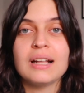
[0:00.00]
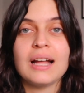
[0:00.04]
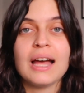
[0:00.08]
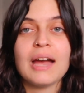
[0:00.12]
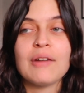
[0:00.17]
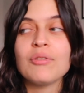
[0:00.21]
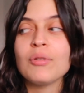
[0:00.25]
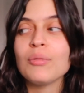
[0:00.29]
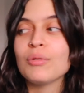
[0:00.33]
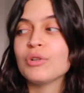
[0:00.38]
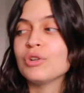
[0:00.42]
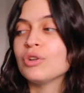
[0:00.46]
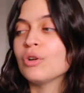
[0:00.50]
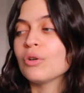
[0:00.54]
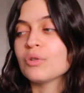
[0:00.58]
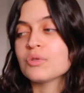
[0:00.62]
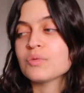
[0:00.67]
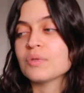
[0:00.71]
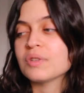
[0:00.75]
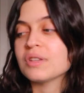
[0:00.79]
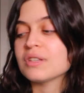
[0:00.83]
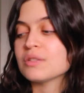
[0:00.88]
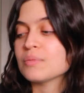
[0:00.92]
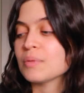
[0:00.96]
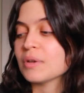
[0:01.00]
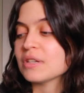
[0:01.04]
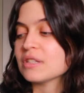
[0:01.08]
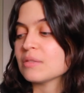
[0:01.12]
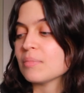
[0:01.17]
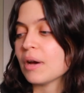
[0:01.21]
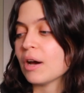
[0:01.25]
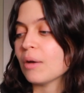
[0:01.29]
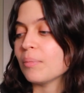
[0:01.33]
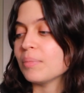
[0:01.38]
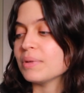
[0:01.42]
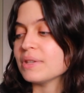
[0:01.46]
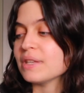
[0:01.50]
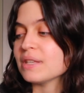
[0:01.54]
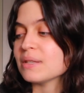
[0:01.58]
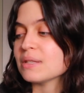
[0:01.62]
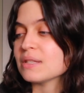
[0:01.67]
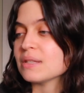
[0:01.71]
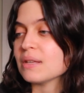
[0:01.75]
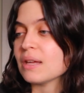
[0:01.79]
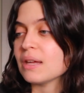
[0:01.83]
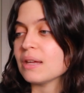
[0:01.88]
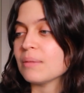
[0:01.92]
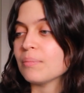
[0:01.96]
Everyone knows what this book is about, but
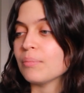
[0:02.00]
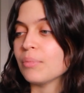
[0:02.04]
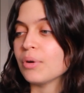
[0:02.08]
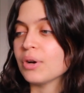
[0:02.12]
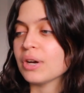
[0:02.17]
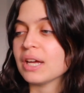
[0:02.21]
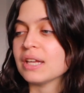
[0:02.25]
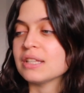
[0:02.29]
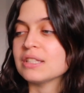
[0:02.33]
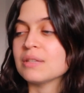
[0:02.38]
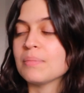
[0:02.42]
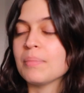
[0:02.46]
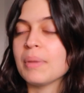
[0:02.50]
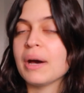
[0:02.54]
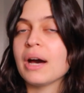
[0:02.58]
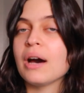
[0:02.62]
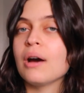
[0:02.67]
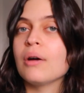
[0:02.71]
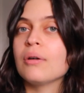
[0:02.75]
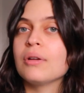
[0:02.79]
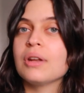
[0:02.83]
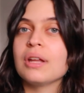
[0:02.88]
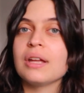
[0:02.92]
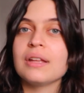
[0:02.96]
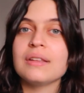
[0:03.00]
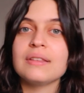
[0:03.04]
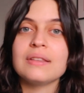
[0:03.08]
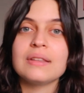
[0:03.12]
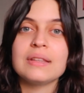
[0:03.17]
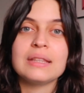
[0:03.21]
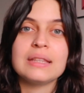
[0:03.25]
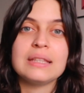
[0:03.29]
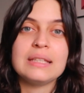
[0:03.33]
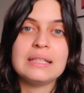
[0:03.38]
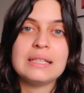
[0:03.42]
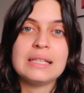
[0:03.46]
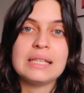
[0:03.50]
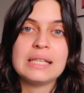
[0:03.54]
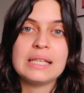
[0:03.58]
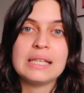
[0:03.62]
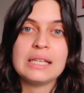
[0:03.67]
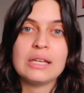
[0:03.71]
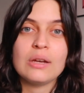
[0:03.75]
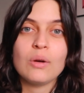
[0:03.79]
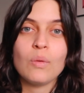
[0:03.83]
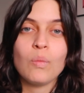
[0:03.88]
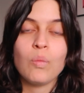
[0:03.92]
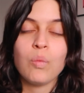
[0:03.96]
this book is about
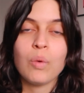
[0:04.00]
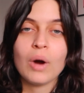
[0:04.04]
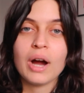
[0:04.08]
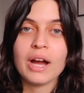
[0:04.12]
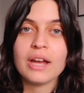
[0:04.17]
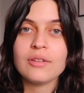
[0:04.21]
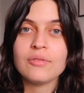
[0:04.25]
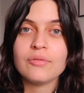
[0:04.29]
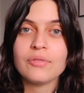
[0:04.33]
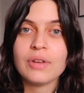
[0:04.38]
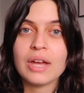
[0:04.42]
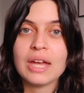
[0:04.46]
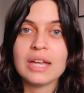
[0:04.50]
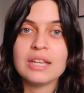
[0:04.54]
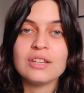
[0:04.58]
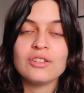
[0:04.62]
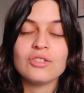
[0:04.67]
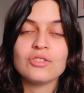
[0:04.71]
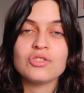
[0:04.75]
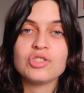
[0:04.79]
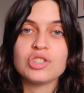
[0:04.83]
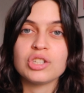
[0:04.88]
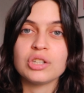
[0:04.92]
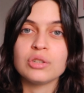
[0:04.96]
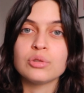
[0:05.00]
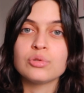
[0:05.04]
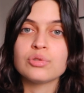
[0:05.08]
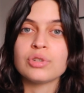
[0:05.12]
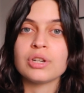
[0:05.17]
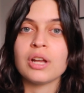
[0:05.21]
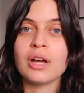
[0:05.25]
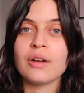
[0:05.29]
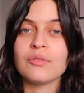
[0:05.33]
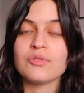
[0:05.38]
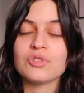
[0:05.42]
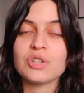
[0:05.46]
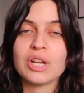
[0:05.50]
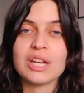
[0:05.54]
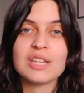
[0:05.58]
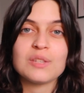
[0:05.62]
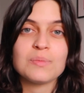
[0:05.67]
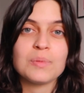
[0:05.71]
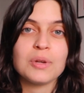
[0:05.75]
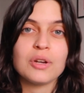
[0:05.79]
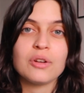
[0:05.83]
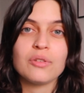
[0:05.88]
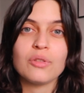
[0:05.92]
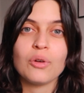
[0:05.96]
the wife and children of
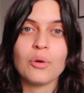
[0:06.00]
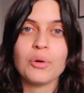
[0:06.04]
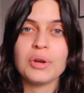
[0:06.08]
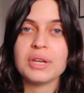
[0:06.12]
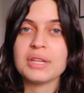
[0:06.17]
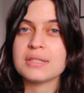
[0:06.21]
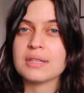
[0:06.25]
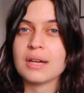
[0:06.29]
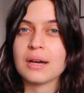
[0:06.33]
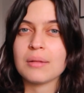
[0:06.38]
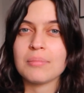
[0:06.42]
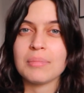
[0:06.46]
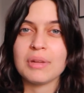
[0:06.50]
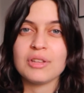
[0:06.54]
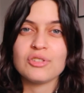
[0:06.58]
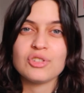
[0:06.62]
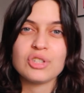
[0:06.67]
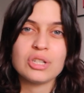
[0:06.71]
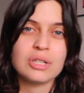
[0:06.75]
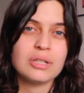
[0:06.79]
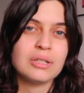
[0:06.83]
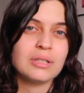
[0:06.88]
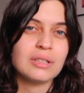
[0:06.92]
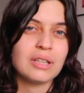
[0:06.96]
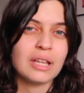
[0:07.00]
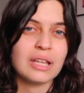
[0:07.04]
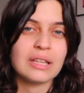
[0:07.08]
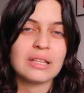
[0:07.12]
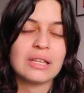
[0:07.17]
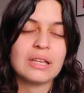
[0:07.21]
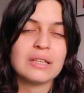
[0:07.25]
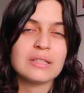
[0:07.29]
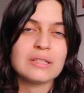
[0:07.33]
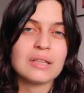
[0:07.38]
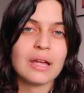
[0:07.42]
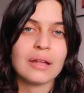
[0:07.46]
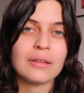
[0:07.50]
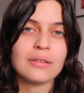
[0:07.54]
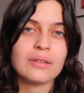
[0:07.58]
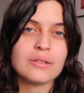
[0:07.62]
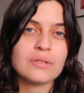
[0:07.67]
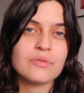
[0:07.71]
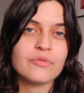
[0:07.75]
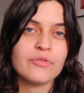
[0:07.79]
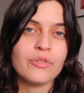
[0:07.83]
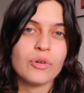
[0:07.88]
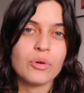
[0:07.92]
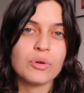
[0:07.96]
Shakespeare, though he's not mentioned. Like, he's not the
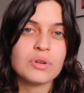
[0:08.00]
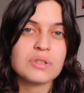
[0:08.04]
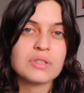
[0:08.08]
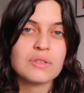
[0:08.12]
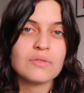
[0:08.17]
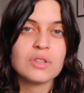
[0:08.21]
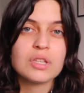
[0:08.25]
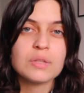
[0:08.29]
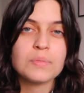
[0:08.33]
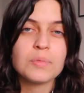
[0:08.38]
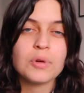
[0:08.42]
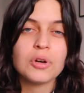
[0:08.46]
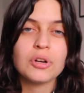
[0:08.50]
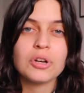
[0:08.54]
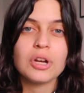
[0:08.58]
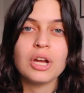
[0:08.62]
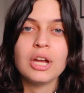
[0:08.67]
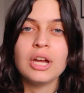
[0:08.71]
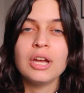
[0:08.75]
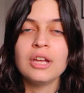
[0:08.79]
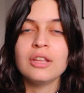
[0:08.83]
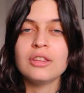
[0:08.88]
focus of this book.